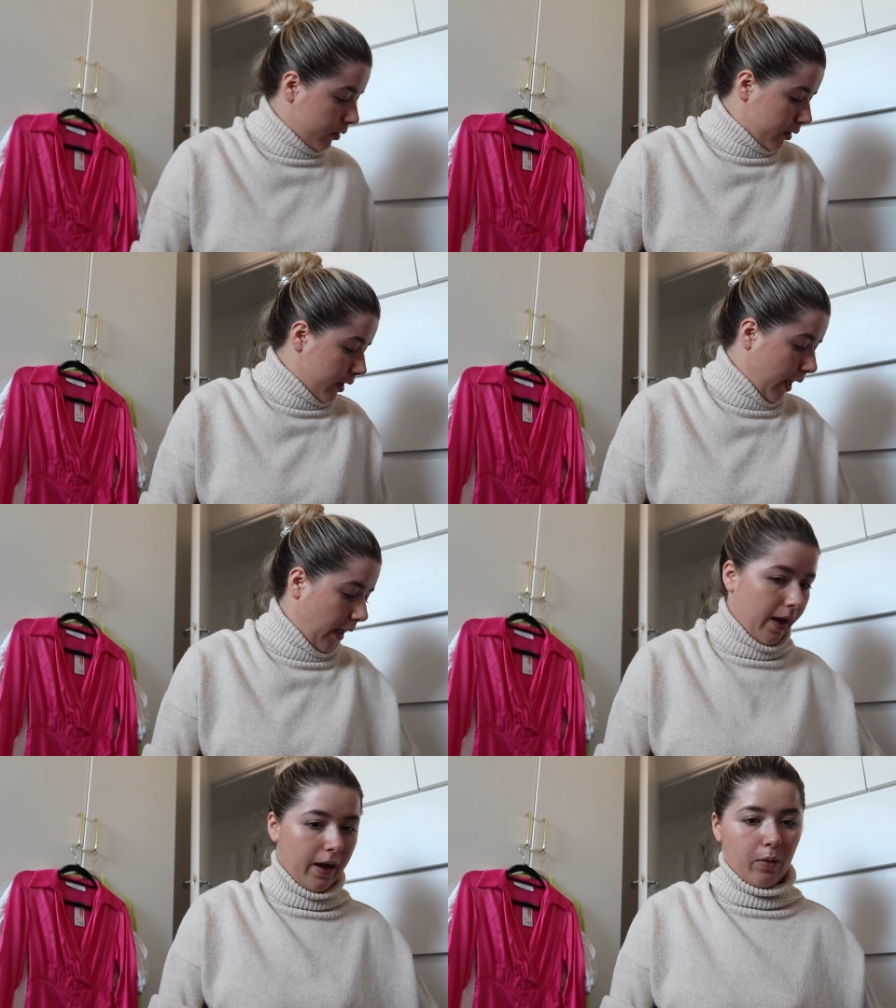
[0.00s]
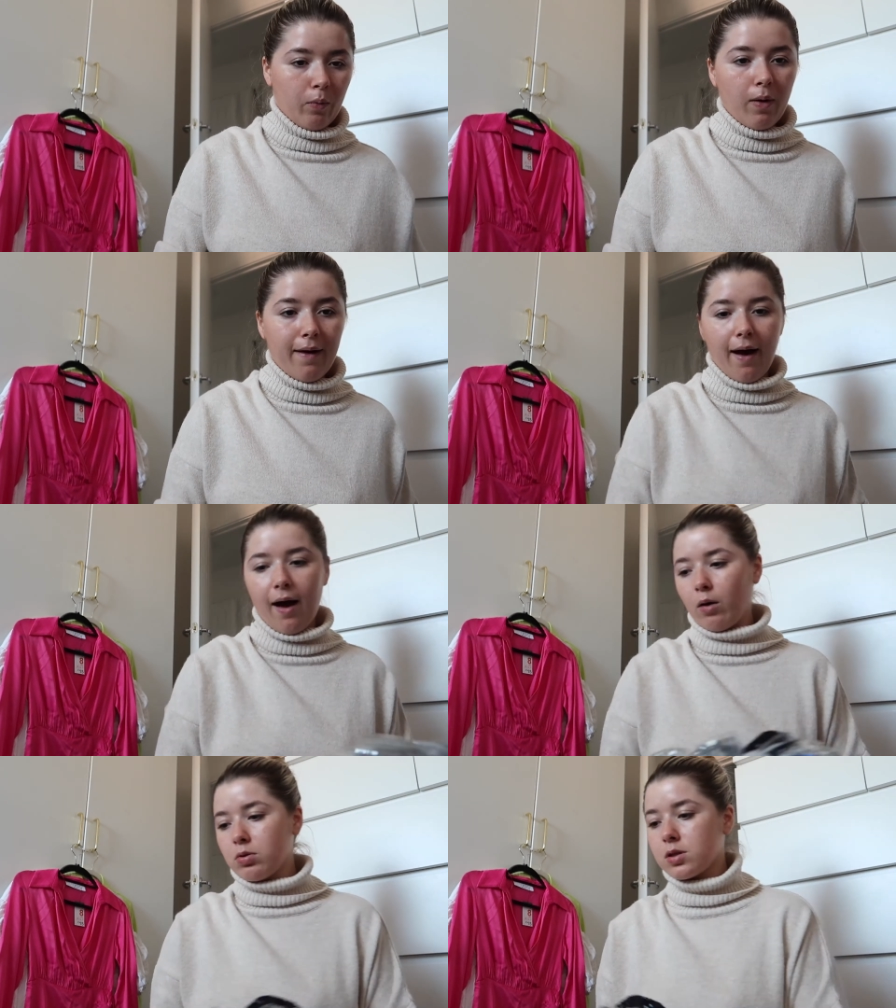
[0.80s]
Okay, what
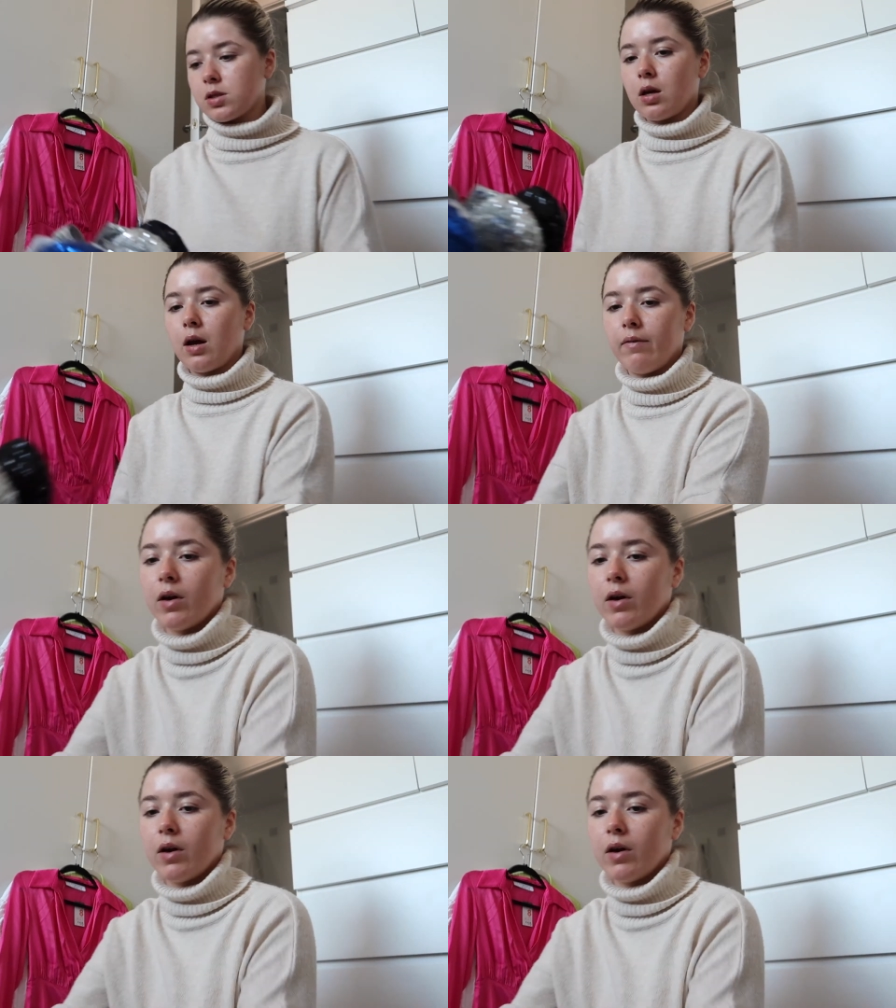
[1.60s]
else have